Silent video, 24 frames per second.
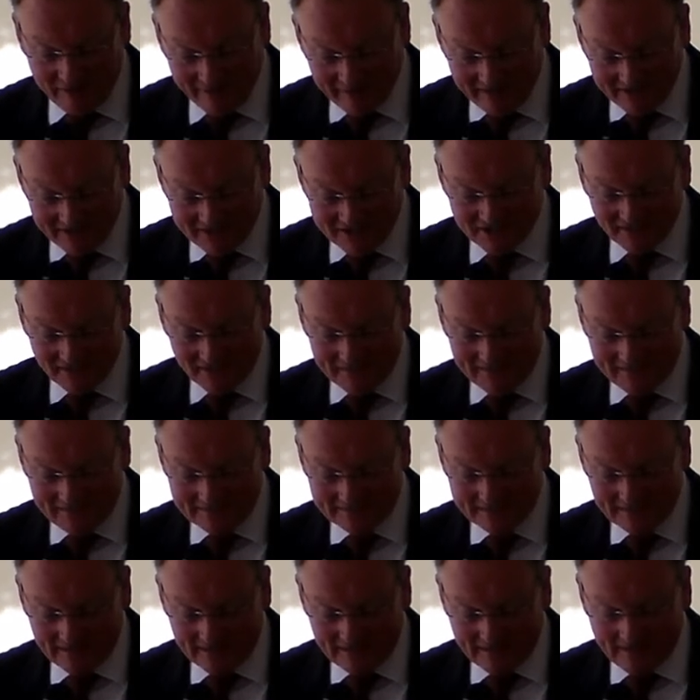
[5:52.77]
very
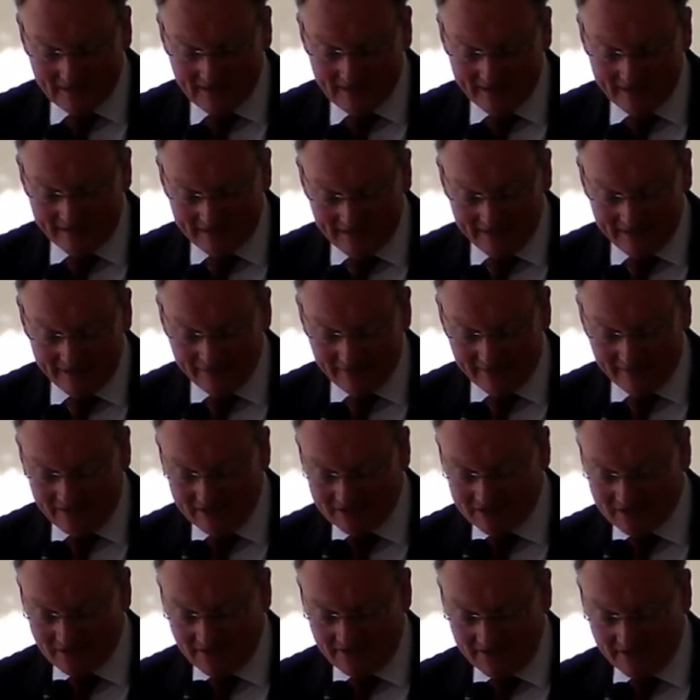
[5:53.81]
exciting uh, and, and, a
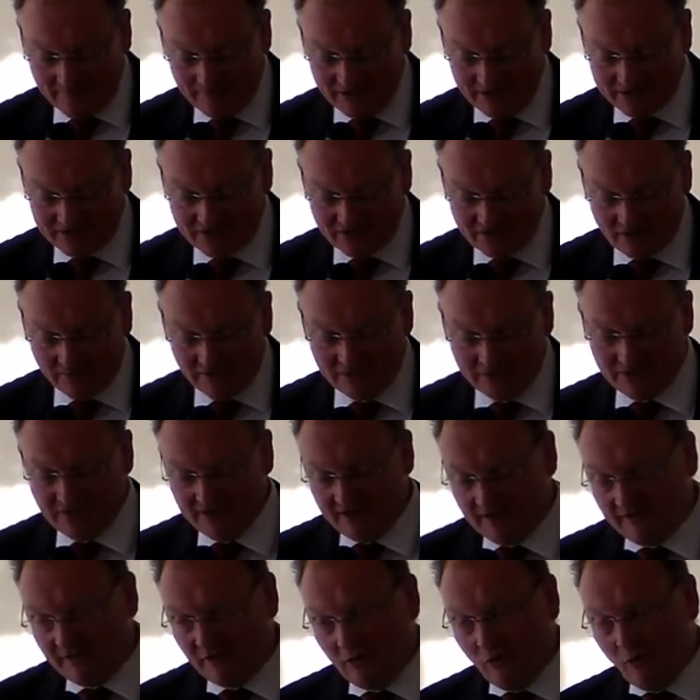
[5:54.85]
very exciting business
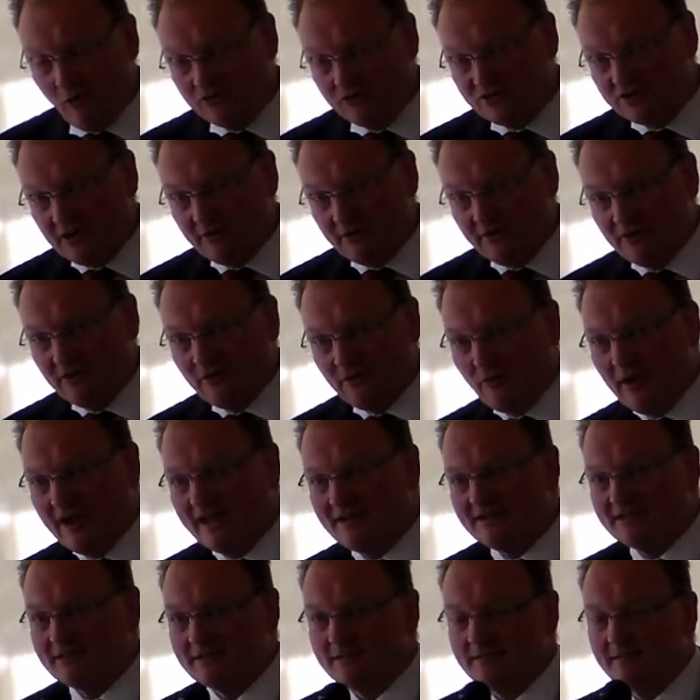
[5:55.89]
opportunity. Also a
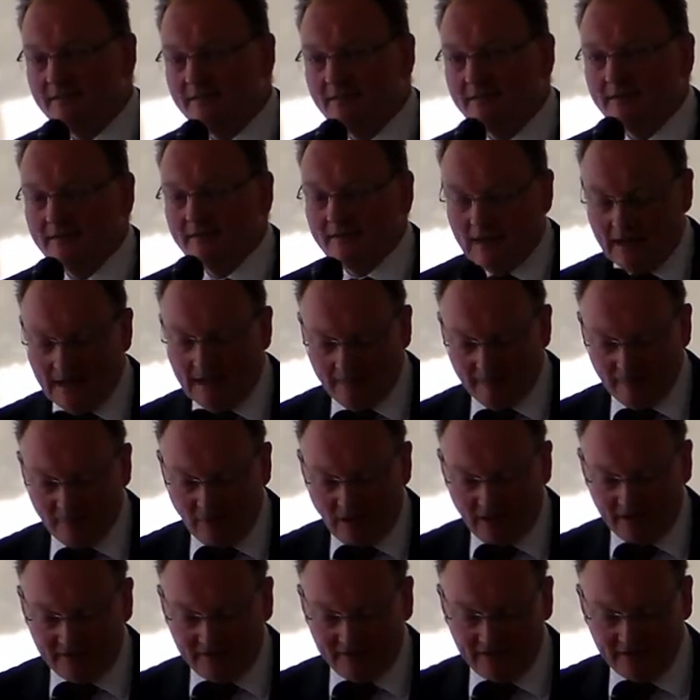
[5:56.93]
great,
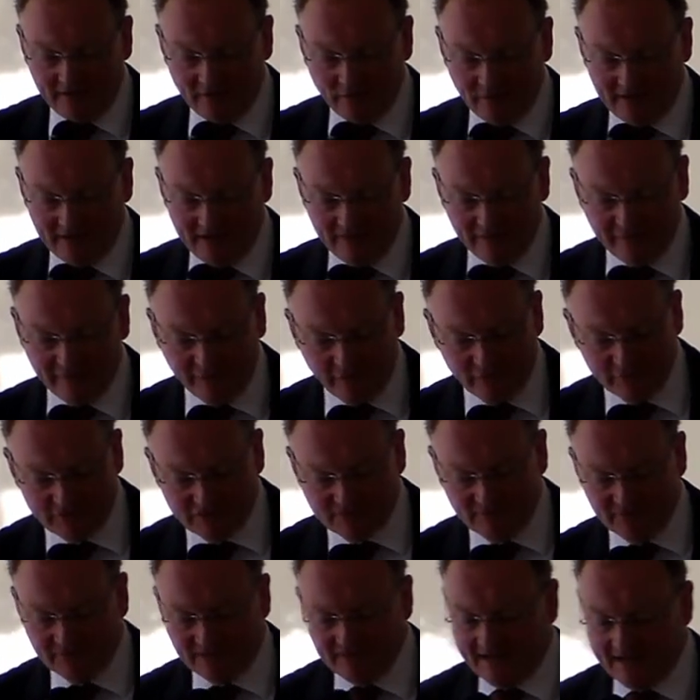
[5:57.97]
um, I think,
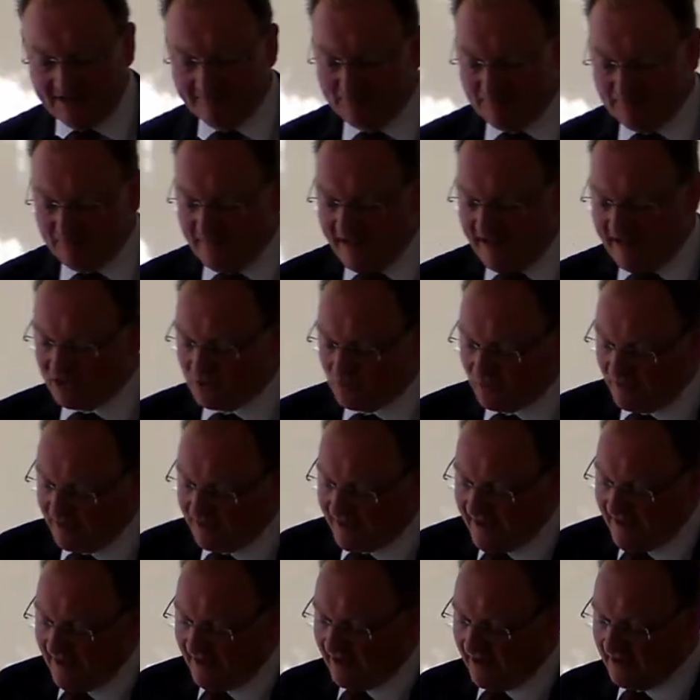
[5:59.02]
reinforcement and match
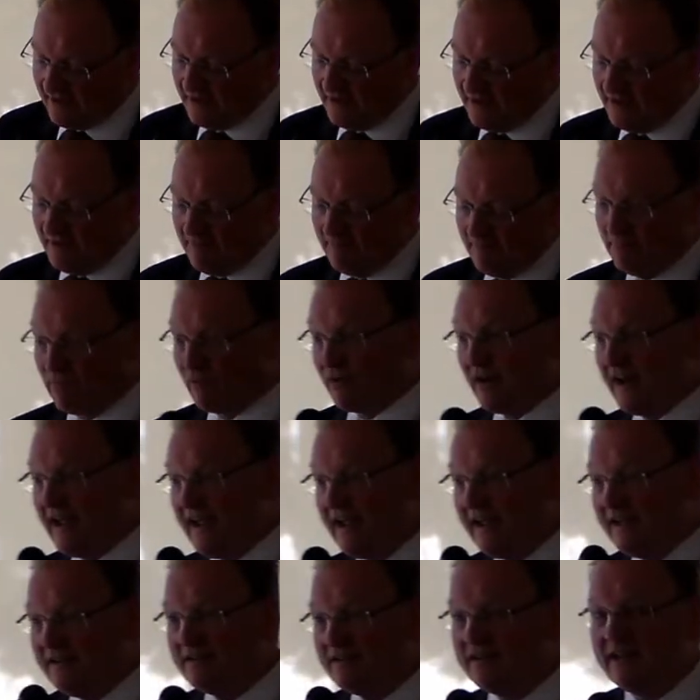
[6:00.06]
with our
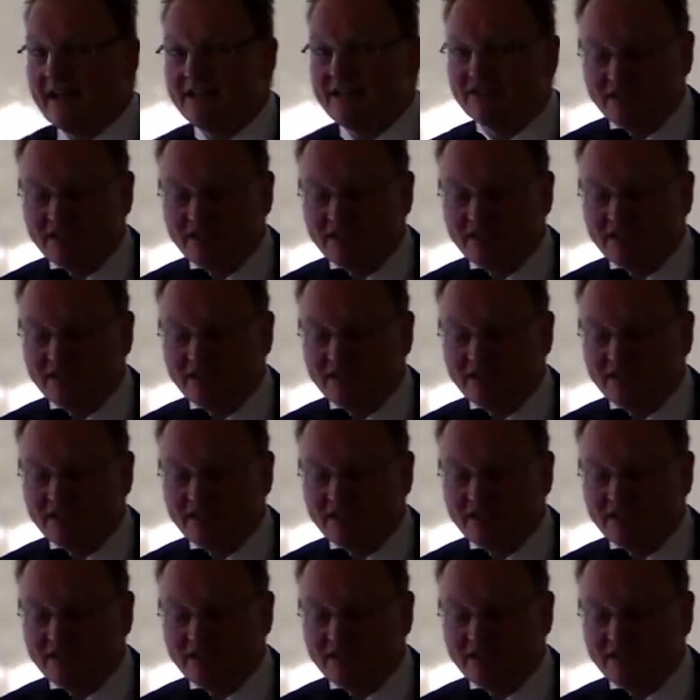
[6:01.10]
brand